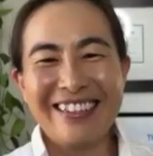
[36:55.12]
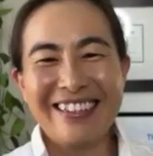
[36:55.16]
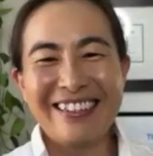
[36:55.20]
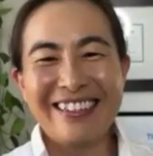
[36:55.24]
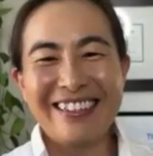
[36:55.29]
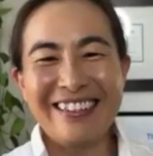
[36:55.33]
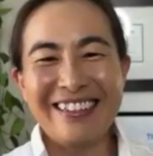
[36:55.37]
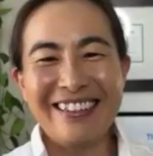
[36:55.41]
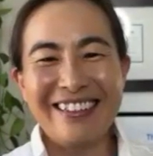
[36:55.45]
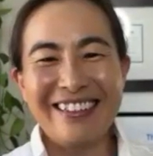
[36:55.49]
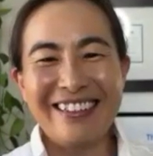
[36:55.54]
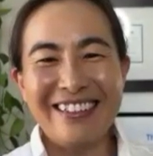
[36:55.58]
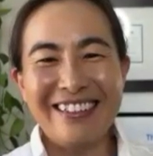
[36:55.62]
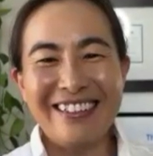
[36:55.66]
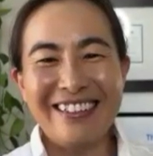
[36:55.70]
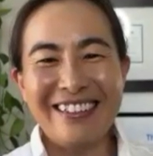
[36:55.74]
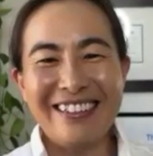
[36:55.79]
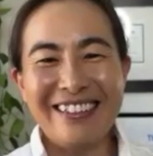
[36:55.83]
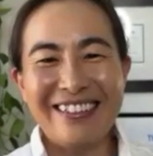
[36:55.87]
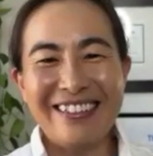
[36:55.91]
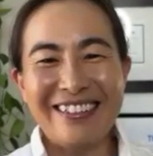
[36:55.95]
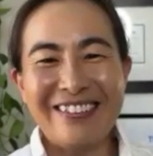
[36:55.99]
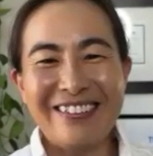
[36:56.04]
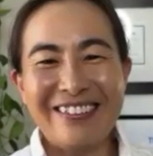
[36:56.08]

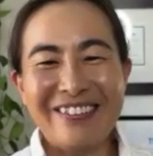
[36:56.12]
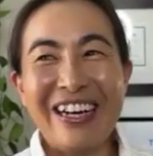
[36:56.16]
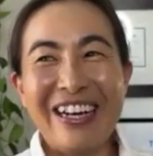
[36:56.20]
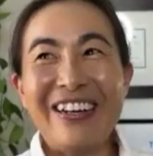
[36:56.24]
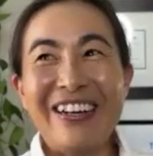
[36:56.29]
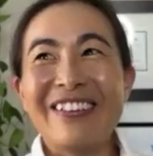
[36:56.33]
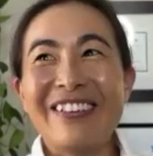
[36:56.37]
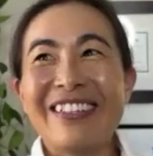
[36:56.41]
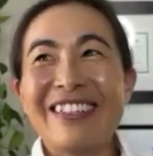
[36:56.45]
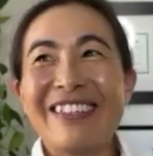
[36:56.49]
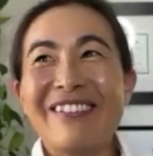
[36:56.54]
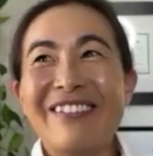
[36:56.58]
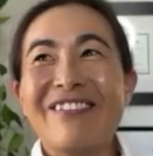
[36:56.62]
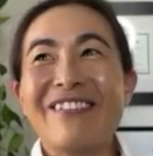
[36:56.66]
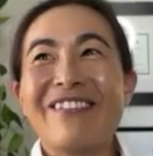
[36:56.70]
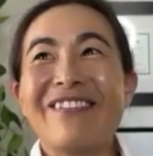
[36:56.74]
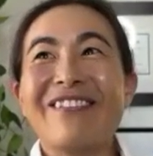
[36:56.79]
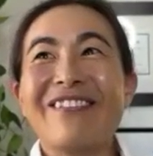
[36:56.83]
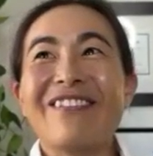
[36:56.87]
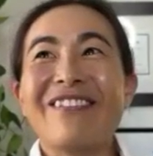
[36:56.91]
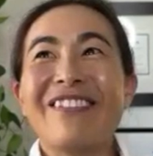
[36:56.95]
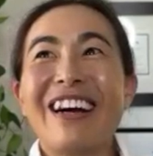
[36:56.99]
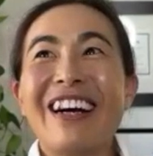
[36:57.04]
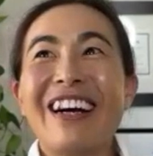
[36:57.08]
Oh, well,
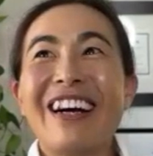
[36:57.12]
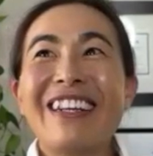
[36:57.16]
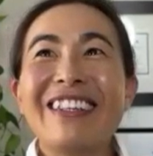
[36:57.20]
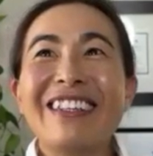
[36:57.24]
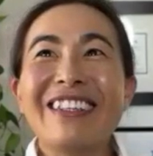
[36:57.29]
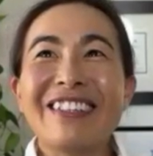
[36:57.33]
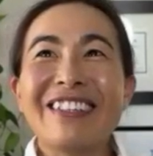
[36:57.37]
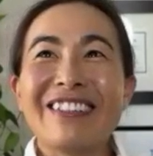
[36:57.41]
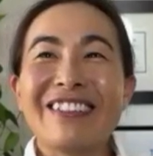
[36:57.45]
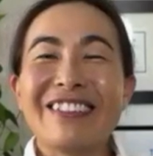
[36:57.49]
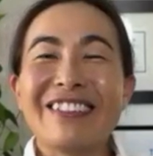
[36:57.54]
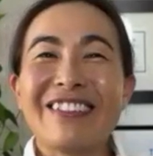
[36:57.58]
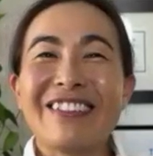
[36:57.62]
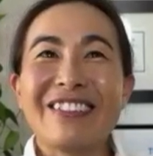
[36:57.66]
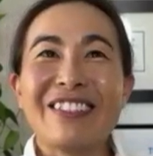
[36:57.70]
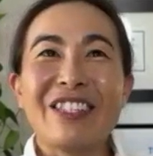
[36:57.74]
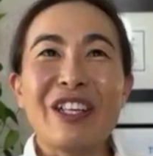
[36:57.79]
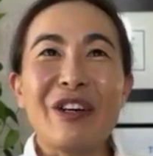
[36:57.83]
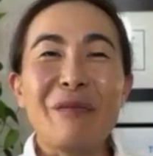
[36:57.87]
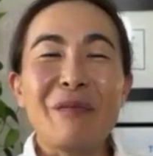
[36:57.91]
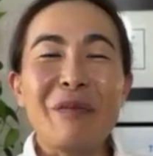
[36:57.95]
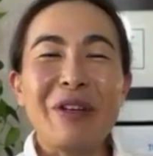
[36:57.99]
so